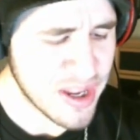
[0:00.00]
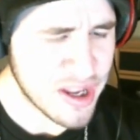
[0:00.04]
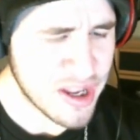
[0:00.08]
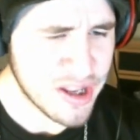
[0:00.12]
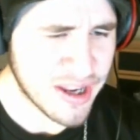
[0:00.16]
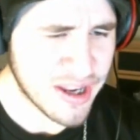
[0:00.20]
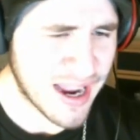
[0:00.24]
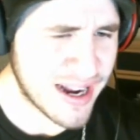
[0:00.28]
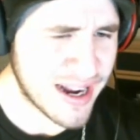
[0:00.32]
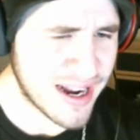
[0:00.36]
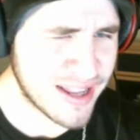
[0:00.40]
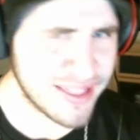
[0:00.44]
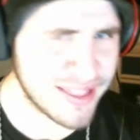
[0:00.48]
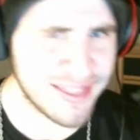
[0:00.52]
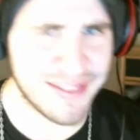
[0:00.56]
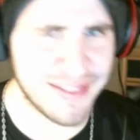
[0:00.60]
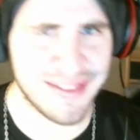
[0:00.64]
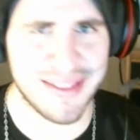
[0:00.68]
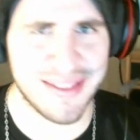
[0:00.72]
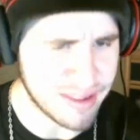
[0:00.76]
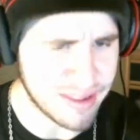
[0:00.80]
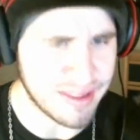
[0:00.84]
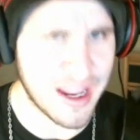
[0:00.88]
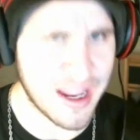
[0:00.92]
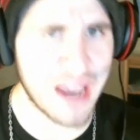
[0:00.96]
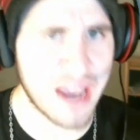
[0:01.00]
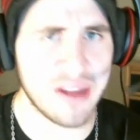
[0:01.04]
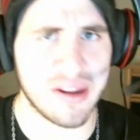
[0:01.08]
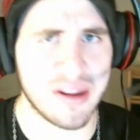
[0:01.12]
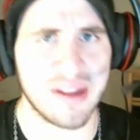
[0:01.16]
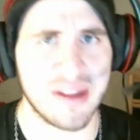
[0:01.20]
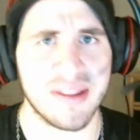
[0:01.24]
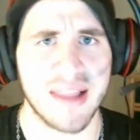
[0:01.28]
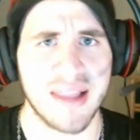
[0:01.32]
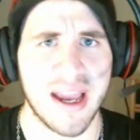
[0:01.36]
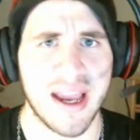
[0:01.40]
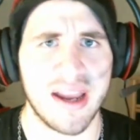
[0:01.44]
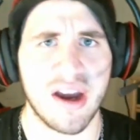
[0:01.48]
Kind of nice
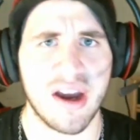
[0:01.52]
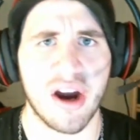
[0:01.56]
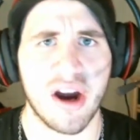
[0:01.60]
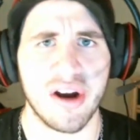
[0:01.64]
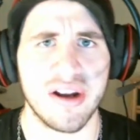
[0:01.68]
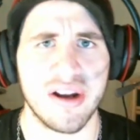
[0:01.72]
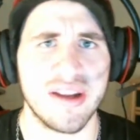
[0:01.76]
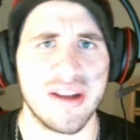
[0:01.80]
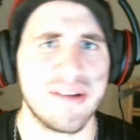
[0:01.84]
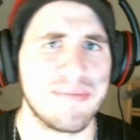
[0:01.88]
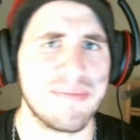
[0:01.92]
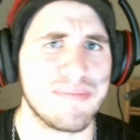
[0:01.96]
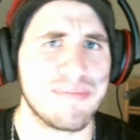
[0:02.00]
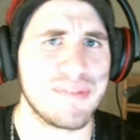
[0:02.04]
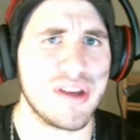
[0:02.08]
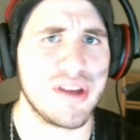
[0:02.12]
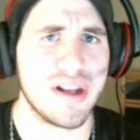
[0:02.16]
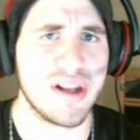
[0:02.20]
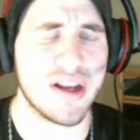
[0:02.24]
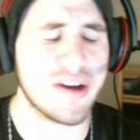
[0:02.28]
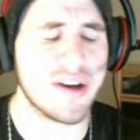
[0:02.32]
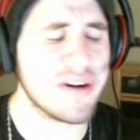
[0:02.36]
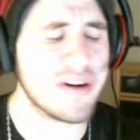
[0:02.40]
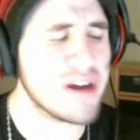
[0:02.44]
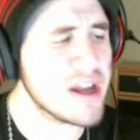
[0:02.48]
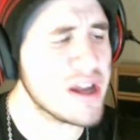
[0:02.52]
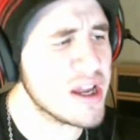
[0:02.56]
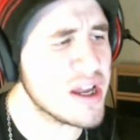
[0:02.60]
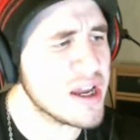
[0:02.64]
and lighthearted, you know.